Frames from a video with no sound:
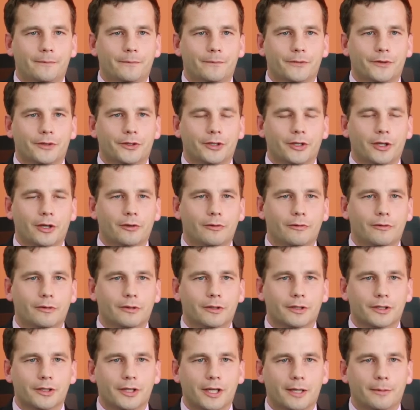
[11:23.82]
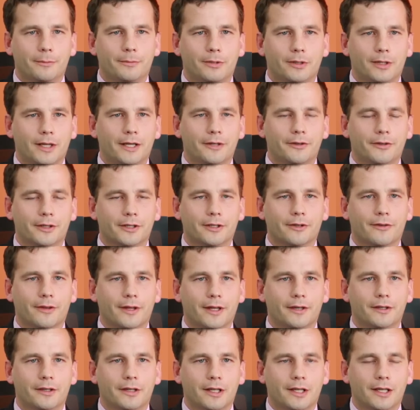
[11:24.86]
So for example, I think
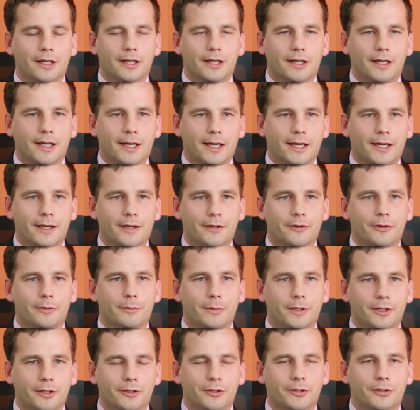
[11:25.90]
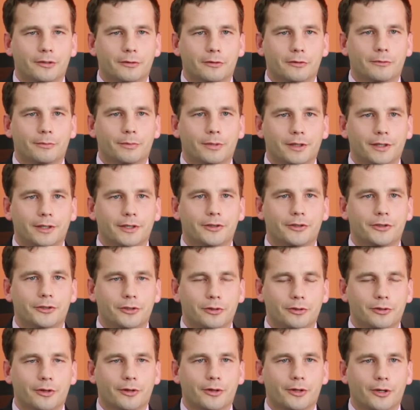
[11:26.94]
that the Minister of Police,
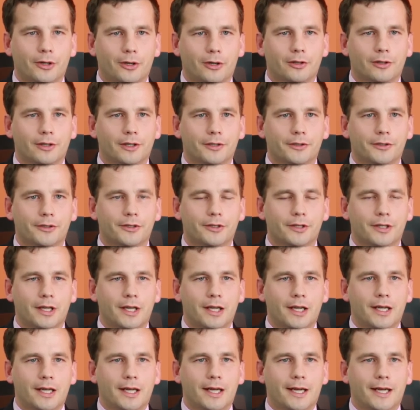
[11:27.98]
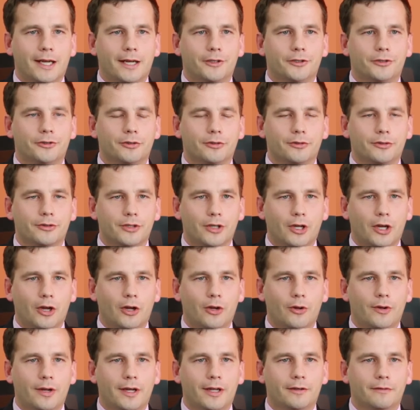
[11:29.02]
Judith Collins, should
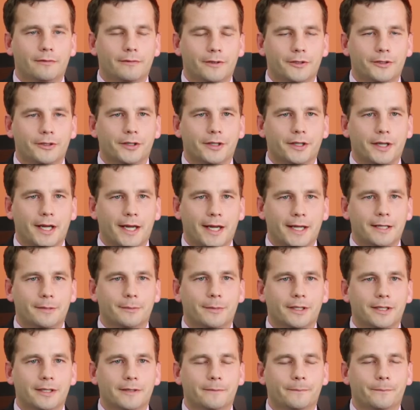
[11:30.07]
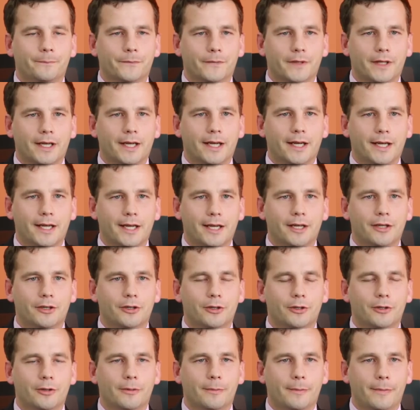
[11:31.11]
go and visit Amy at
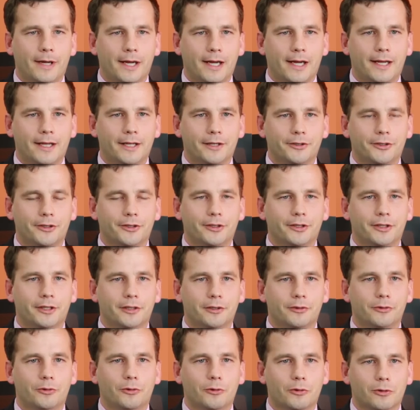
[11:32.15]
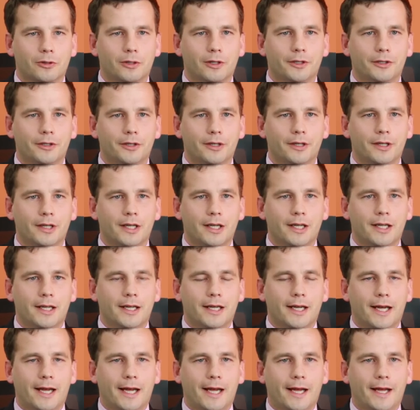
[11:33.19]
her bars in Auckland
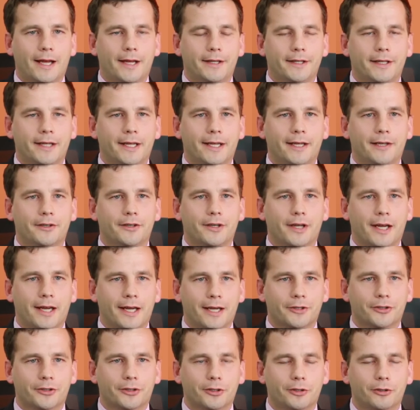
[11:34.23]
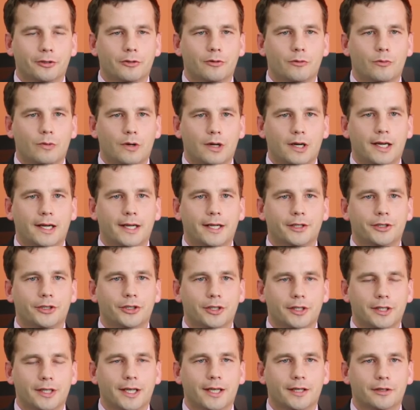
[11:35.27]
and ask her why
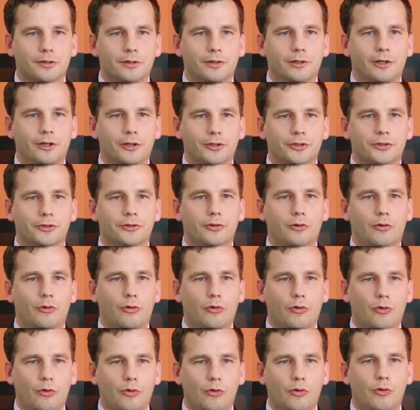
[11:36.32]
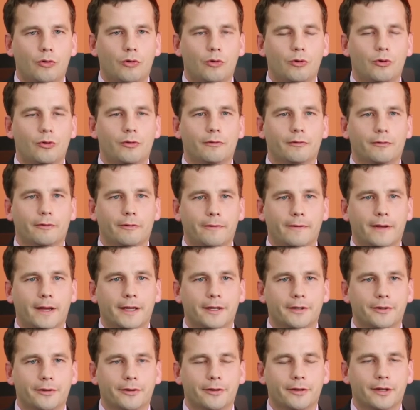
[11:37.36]
she has lost all
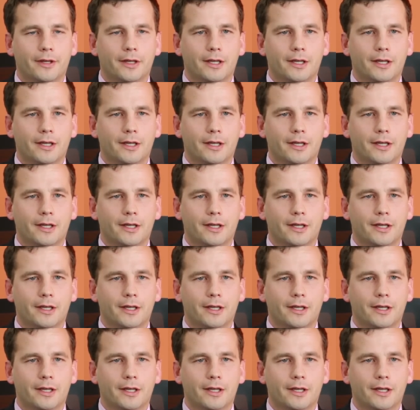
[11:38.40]
faith